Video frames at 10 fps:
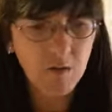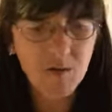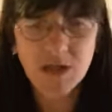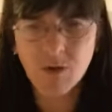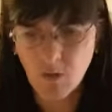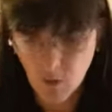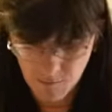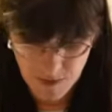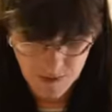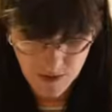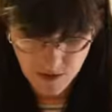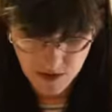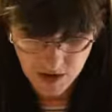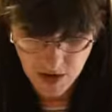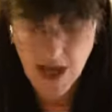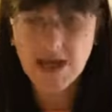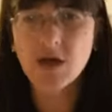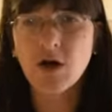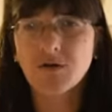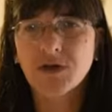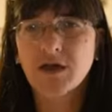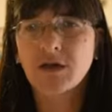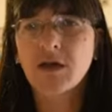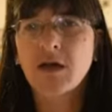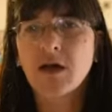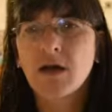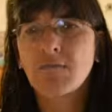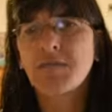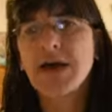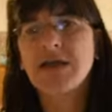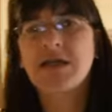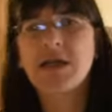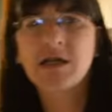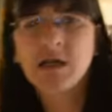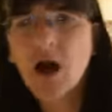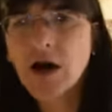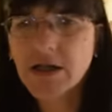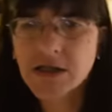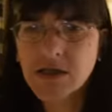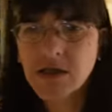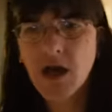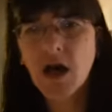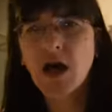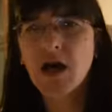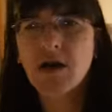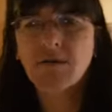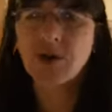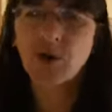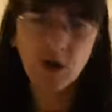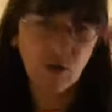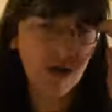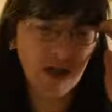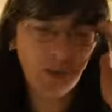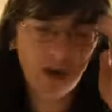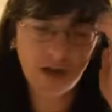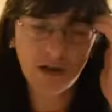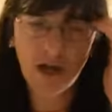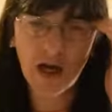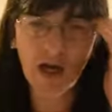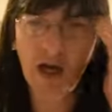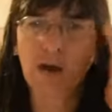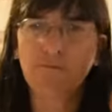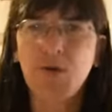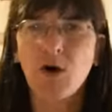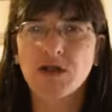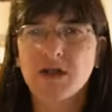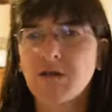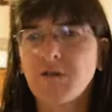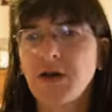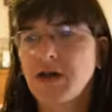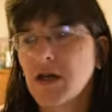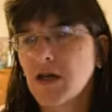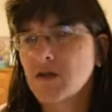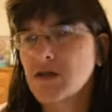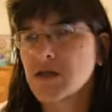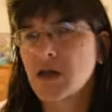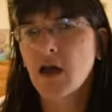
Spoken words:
This one won't be posted as often. Painting guides, call it what you will, unboxing videos.